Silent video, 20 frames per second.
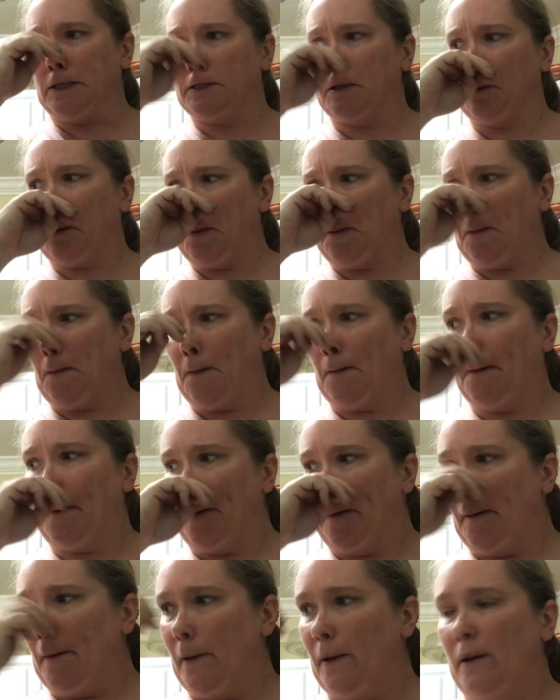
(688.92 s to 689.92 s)
a row?
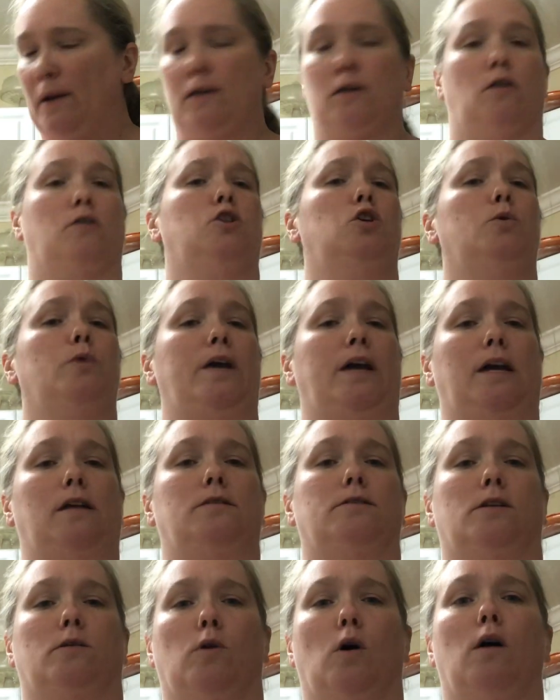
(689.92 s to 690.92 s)
No, 2
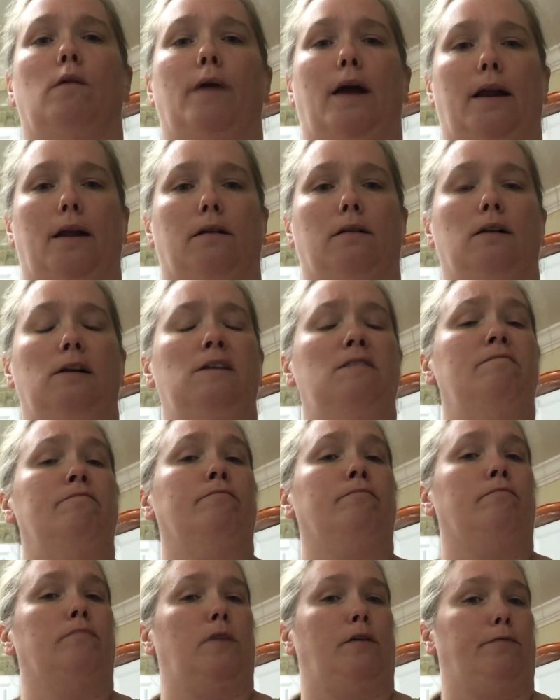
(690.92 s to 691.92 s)
weekends in a row I made it.
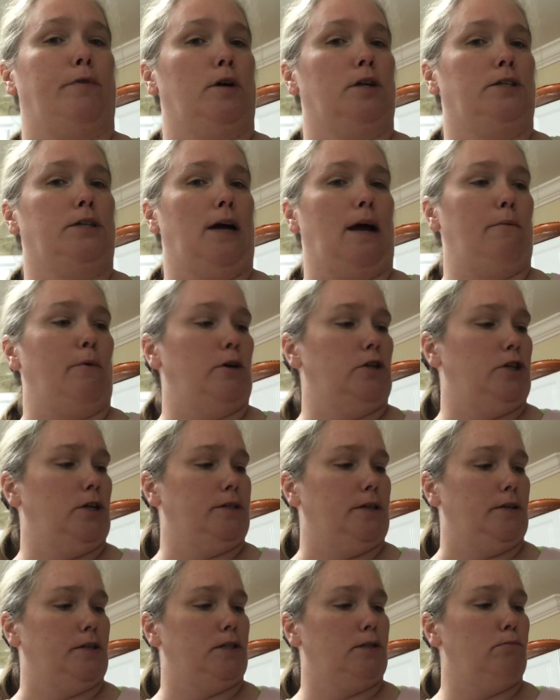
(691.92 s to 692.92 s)
The first time was
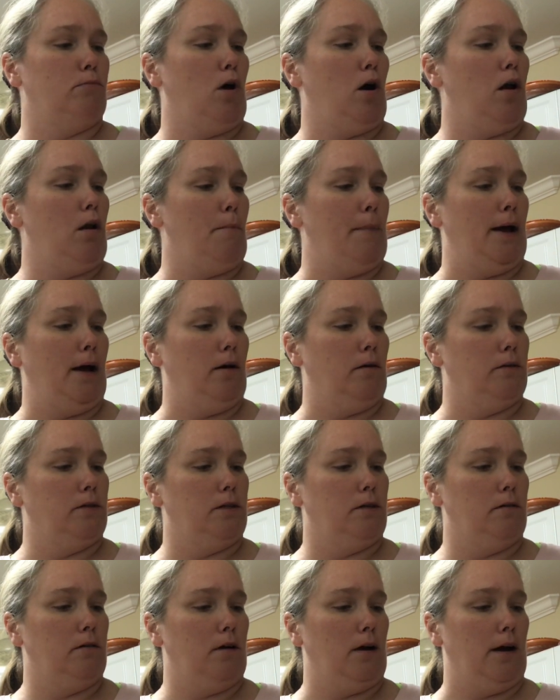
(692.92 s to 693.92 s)
just a small
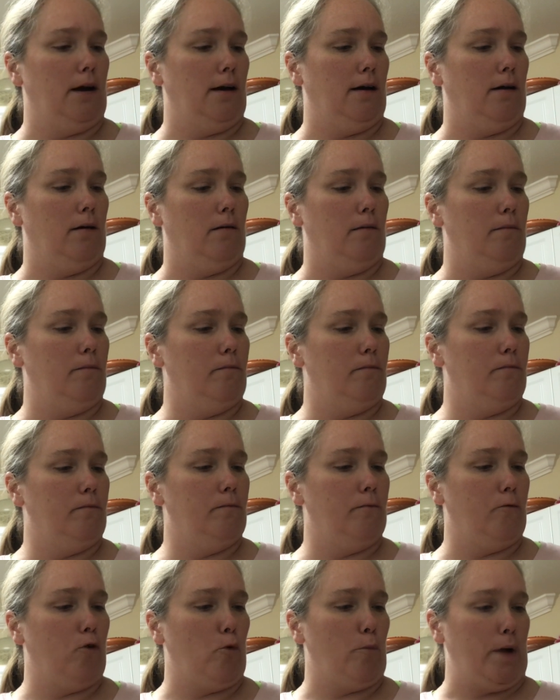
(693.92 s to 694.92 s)
amount
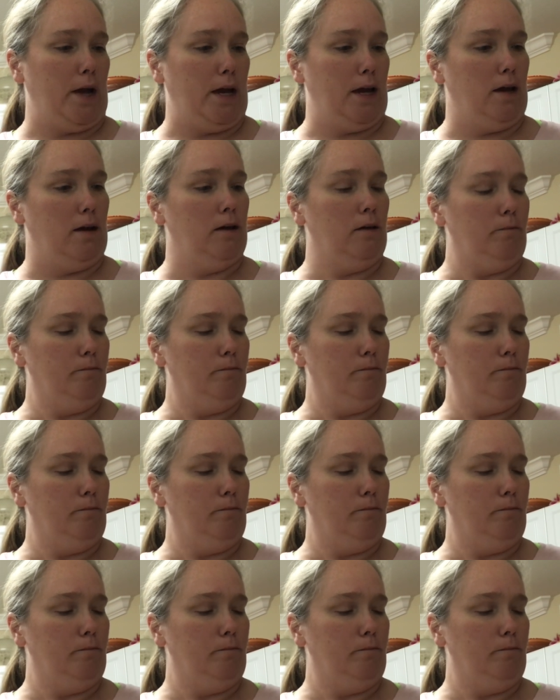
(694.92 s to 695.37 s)
for me,